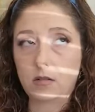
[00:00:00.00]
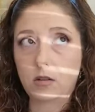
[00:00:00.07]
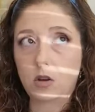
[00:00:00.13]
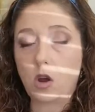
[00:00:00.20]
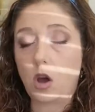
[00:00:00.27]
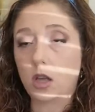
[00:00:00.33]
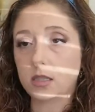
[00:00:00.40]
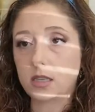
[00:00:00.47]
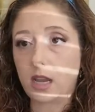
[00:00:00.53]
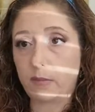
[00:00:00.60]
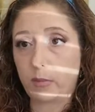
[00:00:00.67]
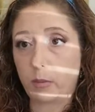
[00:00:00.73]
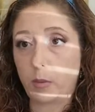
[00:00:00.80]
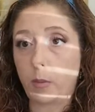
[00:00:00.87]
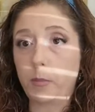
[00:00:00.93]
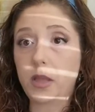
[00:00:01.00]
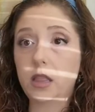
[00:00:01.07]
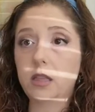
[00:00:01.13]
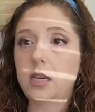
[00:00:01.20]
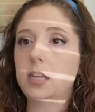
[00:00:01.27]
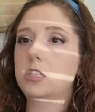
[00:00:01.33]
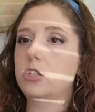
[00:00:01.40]
cause
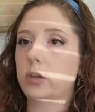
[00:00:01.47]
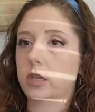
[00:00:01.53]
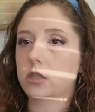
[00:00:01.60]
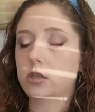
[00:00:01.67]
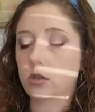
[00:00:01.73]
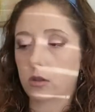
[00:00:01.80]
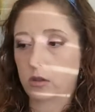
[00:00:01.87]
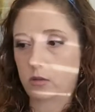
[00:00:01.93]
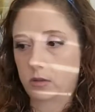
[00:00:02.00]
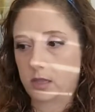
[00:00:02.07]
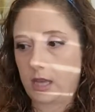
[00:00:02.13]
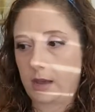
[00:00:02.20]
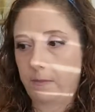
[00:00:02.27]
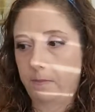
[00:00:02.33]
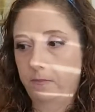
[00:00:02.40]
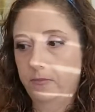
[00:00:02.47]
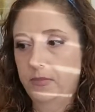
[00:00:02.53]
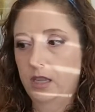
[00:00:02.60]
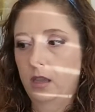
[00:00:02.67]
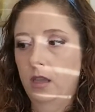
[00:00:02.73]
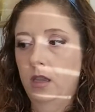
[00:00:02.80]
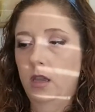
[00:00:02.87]
hypermobility to exclude them.
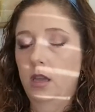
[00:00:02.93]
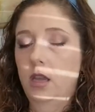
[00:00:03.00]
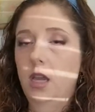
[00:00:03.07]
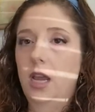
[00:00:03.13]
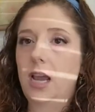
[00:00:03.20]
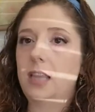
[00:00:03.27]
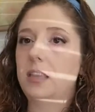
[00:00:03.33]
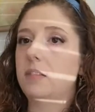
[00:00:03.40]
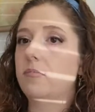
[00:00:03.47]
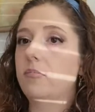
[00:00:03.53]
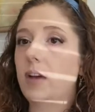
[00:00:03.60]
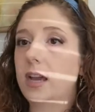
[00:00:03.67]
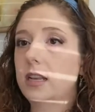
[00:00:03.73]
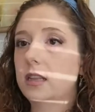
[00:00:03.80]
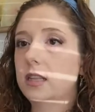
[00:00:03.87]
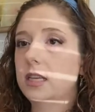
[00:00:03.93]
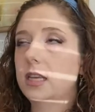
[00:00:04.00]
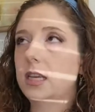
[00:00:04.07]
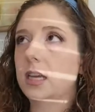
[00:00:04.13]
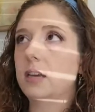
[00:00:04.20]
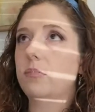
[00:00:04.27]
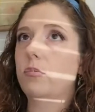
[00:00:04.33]
And then
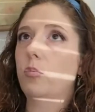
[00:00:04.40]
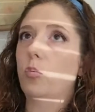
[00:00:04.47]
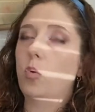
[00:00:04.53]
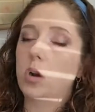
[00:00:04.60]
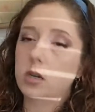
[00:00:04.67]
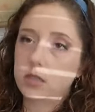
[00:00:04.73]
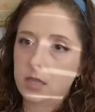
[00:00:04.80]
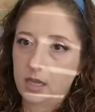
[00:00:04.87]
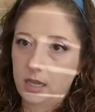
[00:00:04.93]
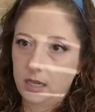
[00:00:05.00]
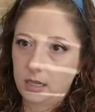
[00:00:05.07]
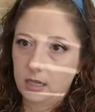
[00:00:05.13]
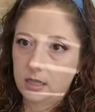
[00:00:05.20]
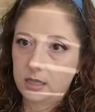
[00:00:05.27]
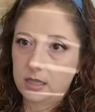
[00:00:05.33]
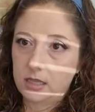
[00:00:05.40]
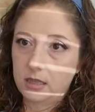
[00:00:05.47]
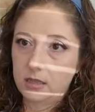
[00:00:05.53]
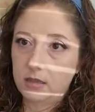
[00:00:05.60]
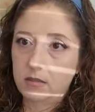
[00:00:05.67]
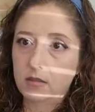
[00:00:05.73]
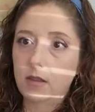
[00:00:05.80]
finally, if warranted,
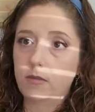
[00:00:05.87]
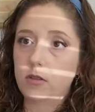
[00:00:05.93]
if